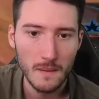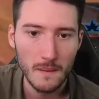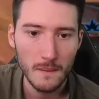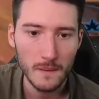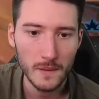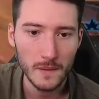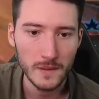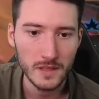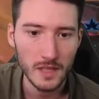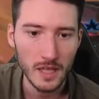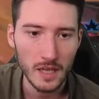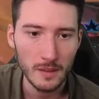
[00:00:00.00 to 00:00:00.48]

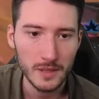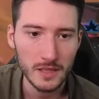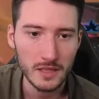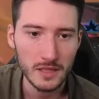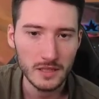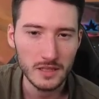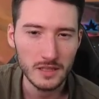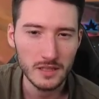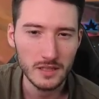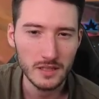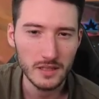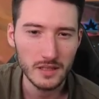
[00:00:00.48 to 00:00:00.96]
What's happening
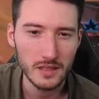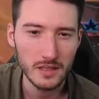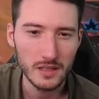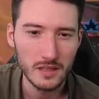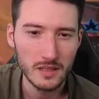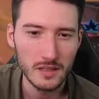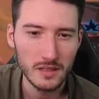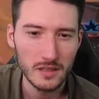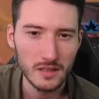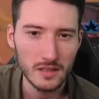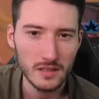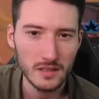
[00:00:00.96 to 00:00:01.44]
here?
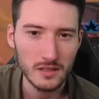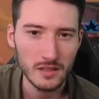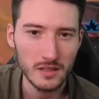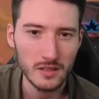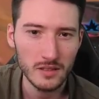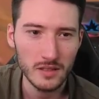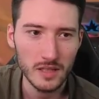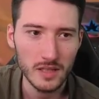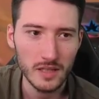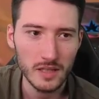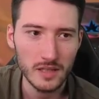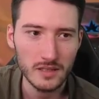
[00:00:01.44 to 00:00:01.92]
You're
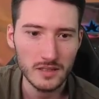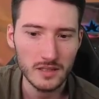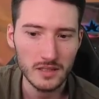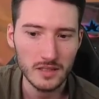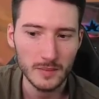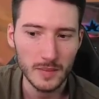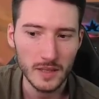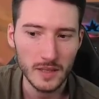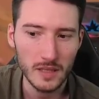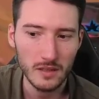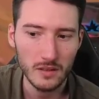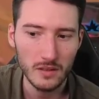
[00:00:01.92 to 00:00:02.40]
gonna cast a
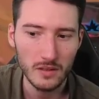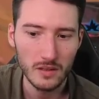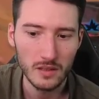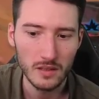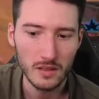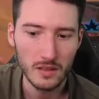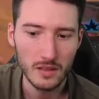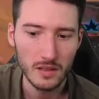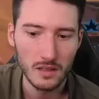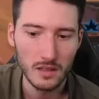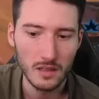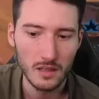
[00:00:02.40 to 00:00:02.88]
spell?
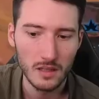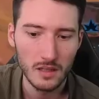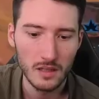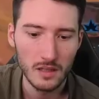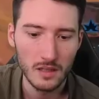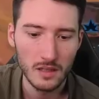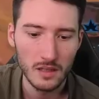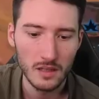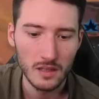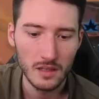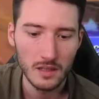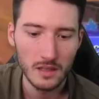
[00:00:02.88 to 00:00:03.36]

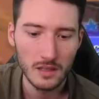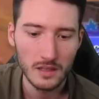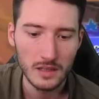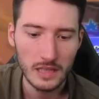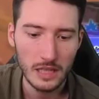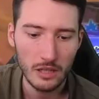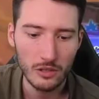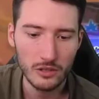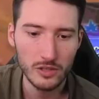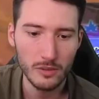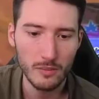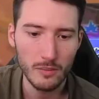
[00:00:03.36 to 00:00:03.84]
They
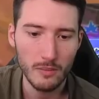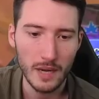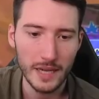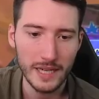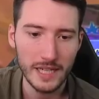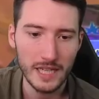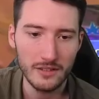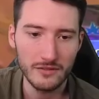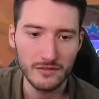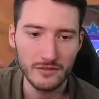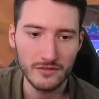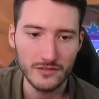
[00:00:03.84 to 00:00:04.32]
also might
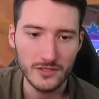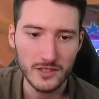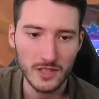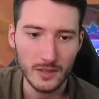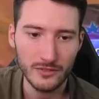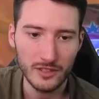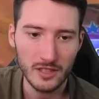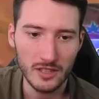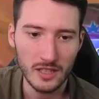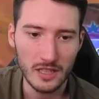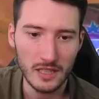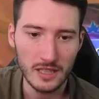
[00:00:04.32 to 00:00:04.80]
have
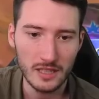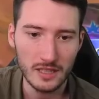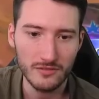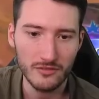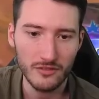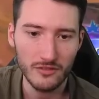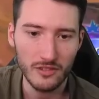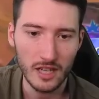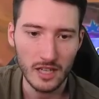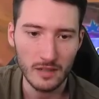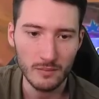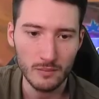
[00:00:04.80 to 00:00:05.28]
something like
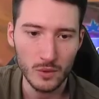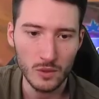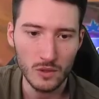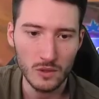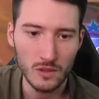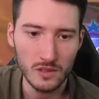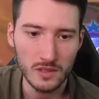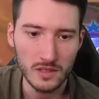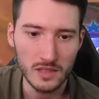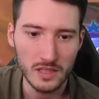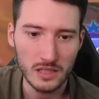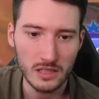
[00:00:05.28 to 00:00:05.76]
Flood
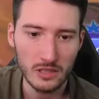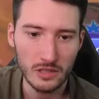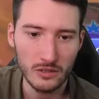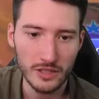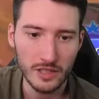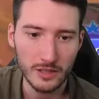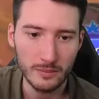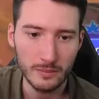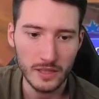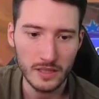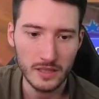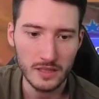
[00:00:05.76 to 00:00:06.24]
More or this turn
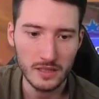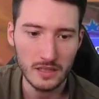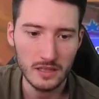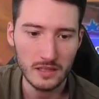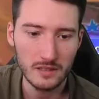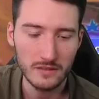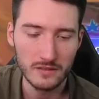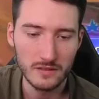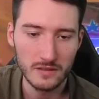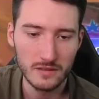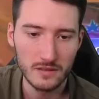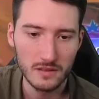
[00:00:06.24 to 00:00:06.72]
ain't big
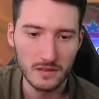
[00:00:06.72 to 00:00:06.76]
enough.